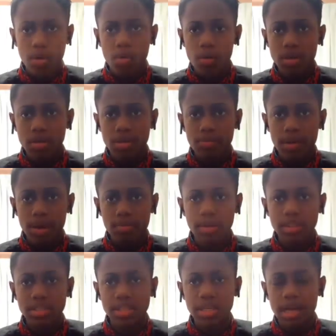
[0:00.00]
according to my
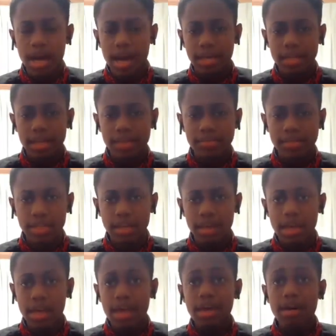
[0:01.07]
religion, God gives
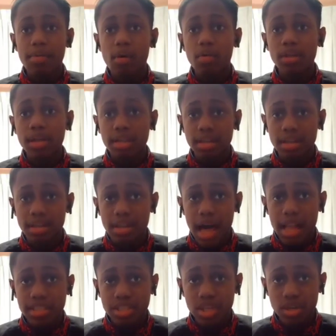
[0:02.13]
only
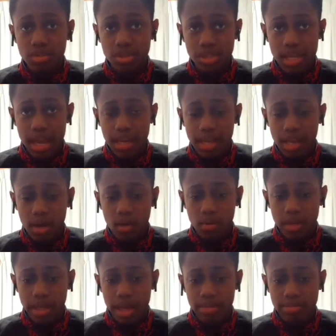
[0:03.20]
knowledge and understanding
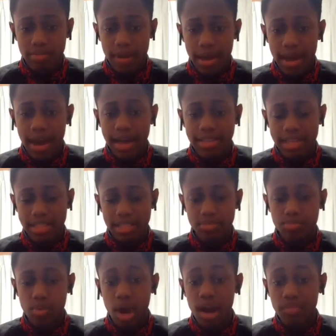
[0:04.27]
only comes by God.
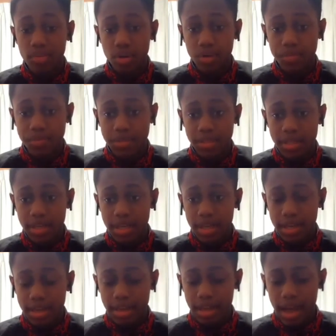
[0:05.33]
That's in Proverbs.
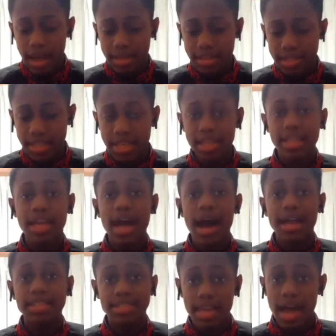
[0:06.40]
God
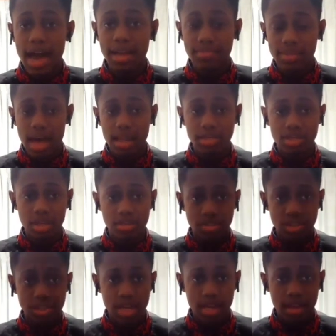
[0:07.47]
is a God of knowledge,
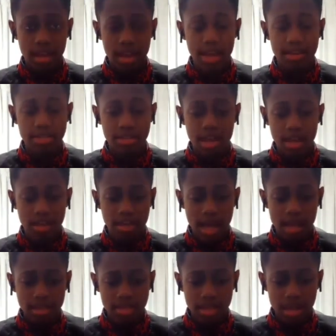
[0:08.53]

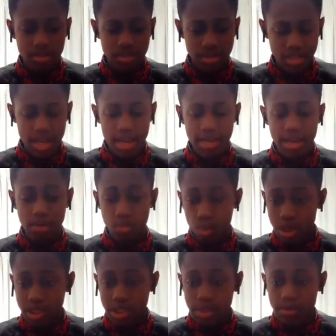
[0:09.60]
understanding,
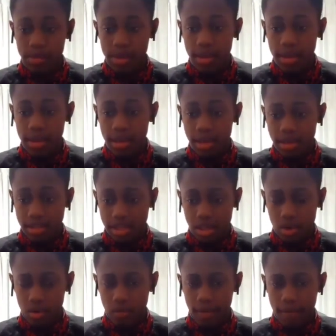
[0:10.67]
and wisdom.
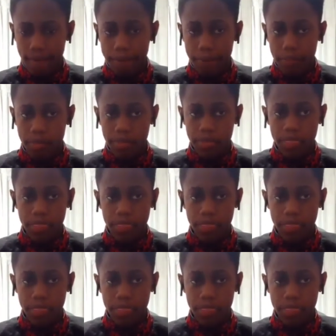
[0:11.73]
So